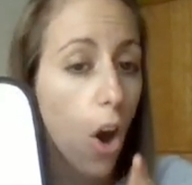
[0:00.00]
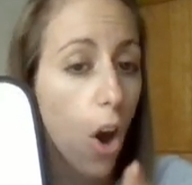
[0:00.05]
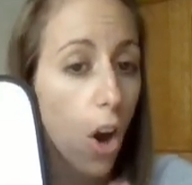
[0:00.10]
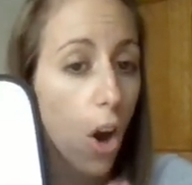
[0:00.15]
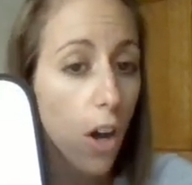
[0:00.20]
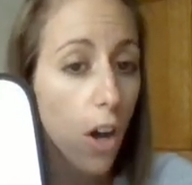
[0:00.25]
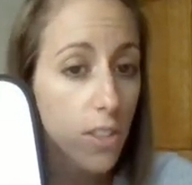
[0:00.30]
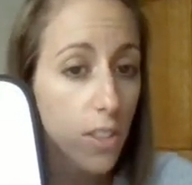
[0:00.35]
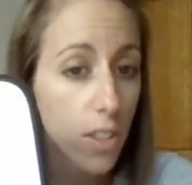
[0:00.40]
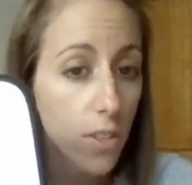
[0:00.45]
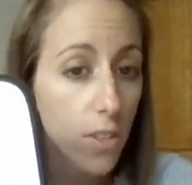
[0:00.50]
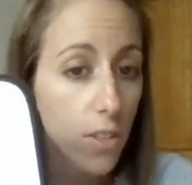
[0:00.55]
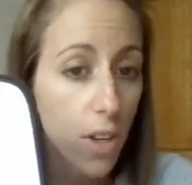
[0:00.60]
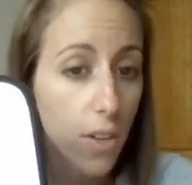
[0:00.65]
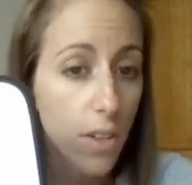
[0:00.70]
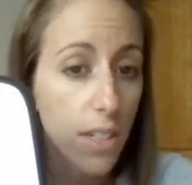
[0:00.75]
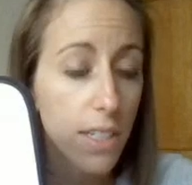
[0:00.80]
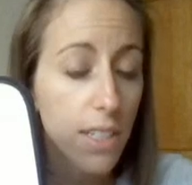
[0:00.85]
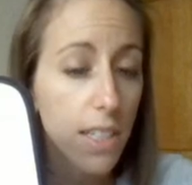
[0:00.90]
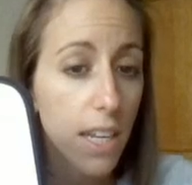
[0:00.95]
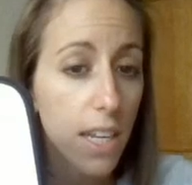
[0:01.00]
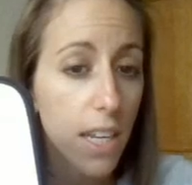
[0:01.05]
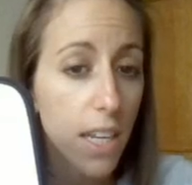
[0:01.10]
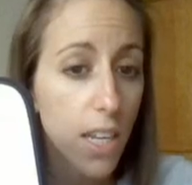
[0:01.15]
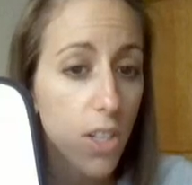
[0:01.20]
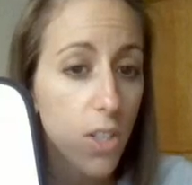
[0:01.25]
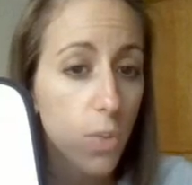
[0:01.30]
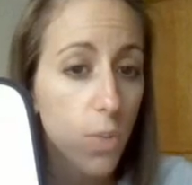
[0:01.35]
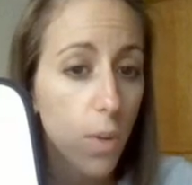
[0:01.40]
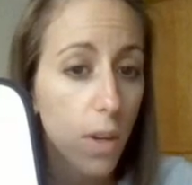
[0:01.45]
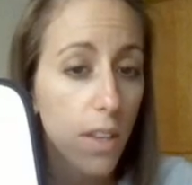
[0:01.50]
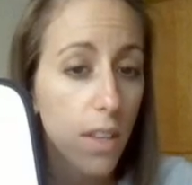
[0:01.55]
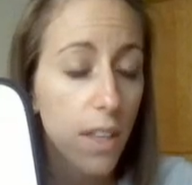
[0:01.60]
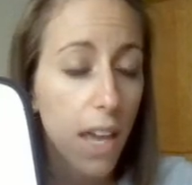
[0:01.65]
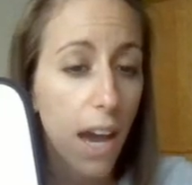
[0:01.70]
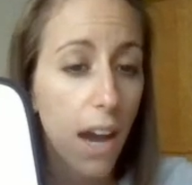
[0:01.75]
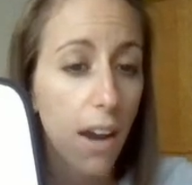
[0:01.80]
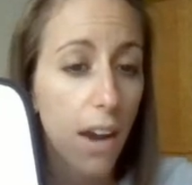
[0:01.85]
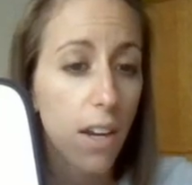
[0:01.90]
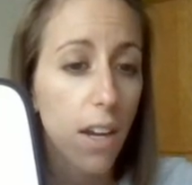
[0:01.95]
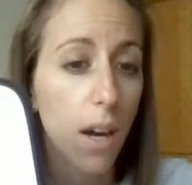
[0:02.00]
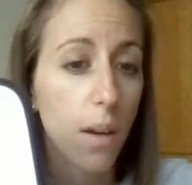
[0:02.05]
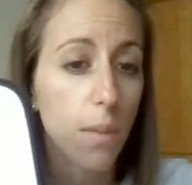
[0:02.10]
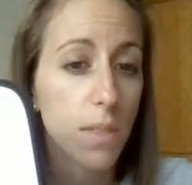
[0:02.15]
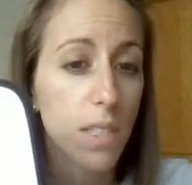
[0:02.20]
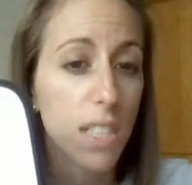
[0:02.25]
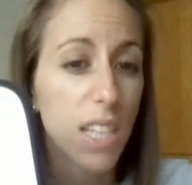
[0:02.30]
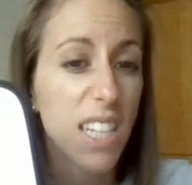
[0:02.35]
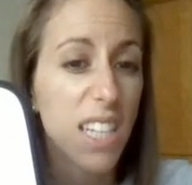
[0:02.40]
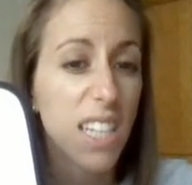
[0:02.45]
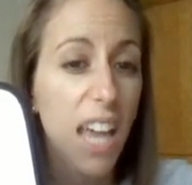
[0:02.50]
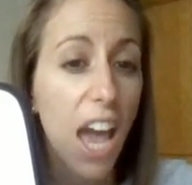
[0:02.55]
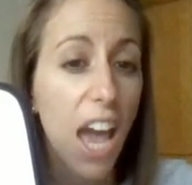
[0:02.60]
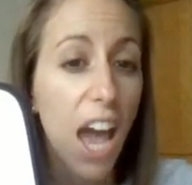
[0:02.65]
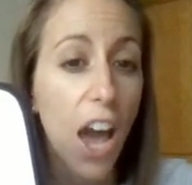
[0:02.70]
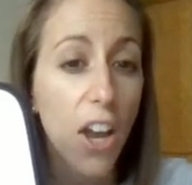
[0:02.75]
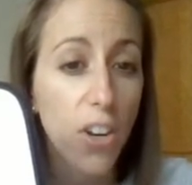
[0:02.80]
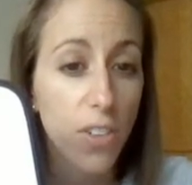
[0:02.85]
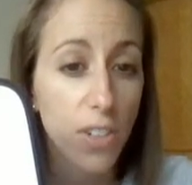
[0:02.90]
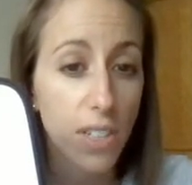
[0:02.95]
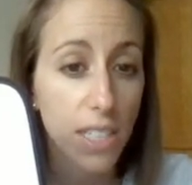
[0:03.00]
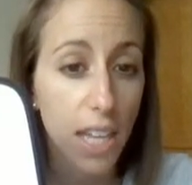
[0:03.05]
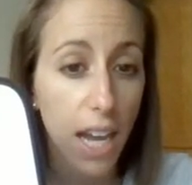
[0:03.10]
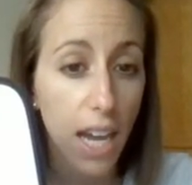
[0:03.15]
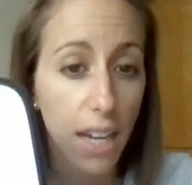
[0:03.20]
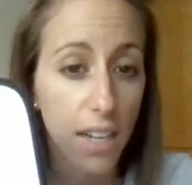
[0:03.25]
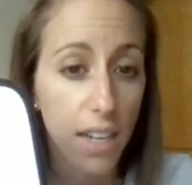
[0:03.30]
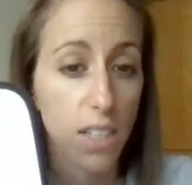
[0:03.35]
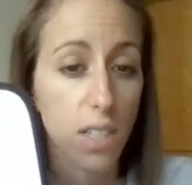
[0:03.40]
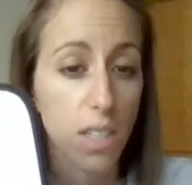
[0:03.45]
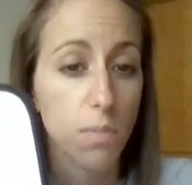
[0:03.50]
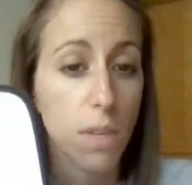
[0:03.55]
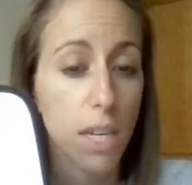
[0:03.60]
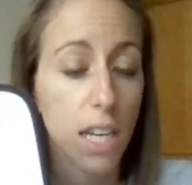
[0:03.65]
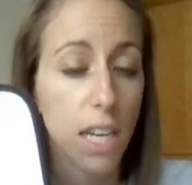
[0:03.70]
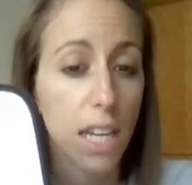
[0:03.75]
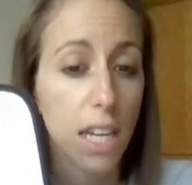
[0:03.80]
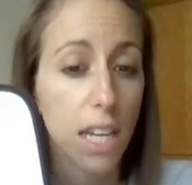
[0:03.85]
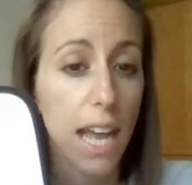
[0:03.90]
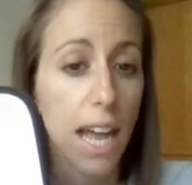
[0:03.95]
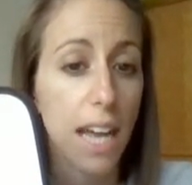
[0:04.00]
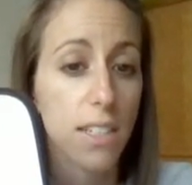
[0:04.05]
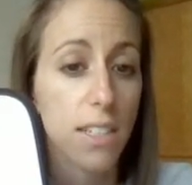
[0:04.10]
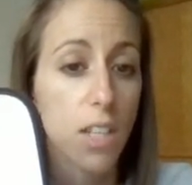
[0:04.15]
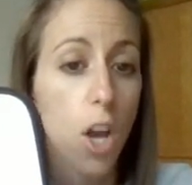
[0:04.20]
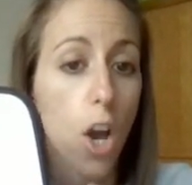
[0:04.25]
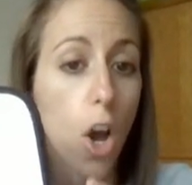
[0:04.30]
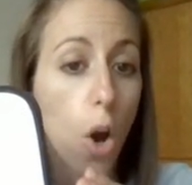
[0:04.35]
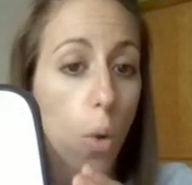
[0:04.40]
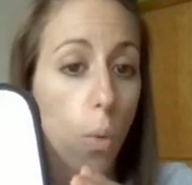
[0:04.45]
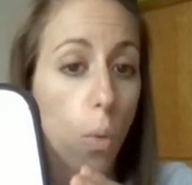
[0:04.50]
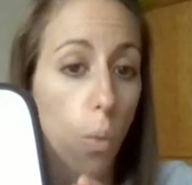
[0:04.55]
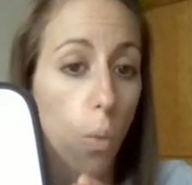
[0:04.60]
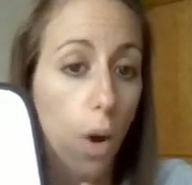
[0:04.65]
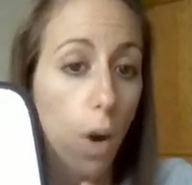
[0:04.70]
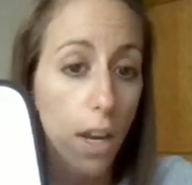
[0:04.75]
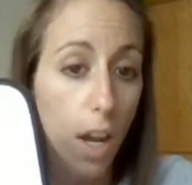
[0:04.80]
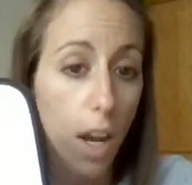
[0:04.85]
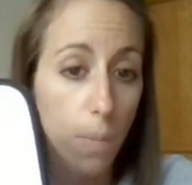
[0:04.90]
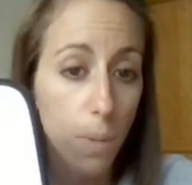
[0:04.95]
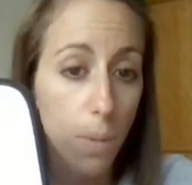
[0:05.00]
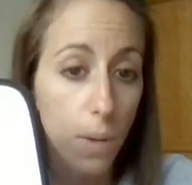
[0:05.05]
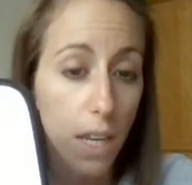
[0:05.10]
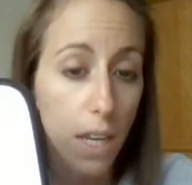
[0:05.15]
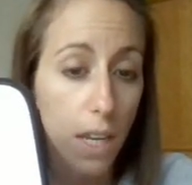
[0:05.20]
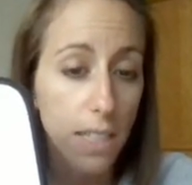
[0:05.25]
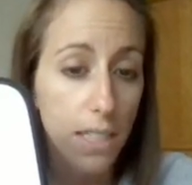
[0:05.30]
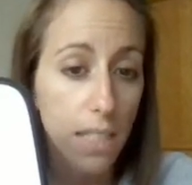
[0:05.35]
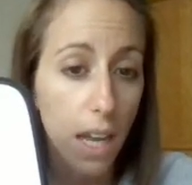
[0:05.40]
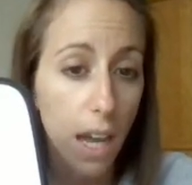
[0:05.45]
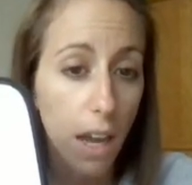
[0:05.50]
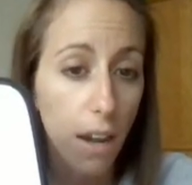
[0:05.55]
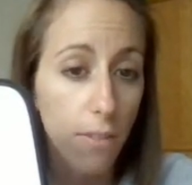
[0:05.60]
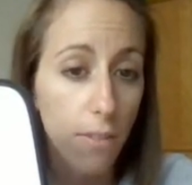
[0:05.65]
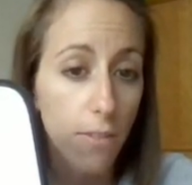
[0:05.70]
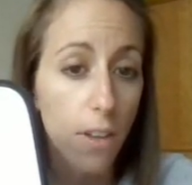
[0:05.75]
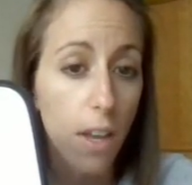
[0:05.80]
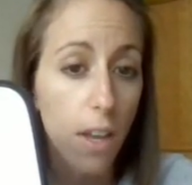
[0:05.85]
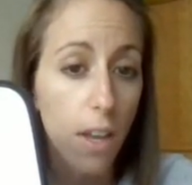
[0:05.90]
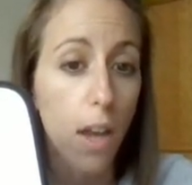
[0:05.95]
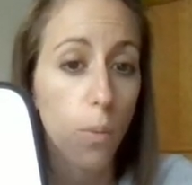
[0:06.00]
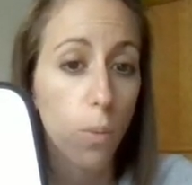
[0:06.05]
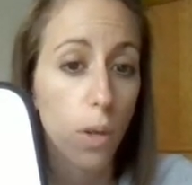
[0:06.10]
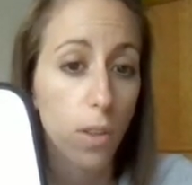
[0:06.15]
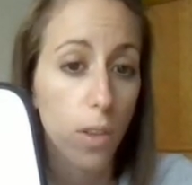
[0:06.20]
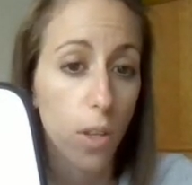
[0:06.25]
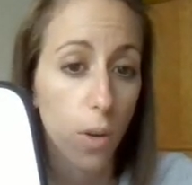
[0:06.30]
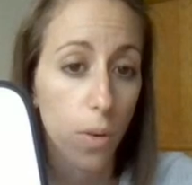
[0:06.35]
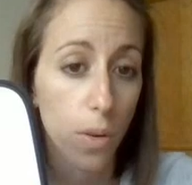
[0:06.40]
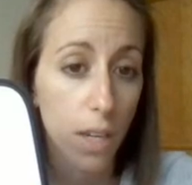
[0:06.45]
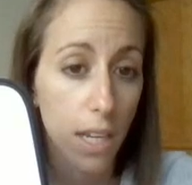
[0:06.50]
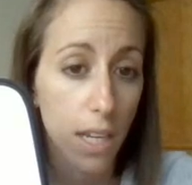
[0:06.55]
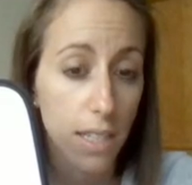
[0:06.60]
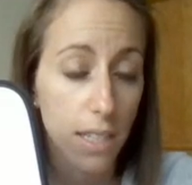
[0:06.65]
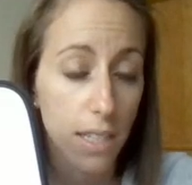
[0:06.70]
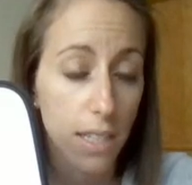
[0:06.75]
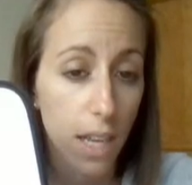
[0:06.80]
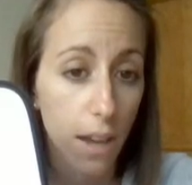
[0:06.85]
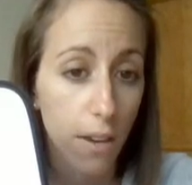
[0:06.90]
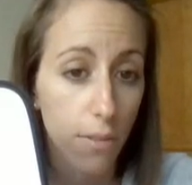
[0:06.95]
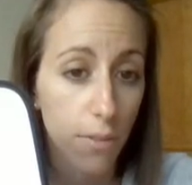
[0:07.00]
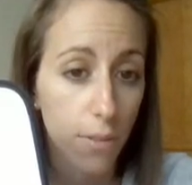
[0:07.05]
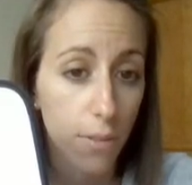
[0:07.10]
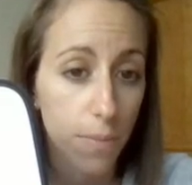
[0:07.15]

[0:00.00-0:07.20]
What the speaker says: Also notice that each one of the outcomes is heterozygous, meaning it has 1 uppercase F and 1 lowercase f.